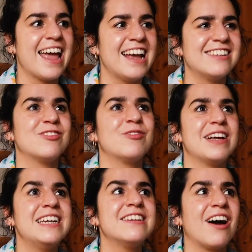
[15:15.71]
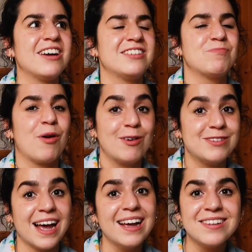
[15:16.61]
it's a really nice
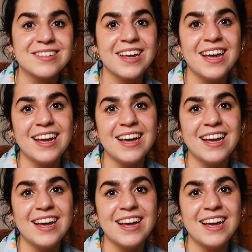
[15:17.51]
process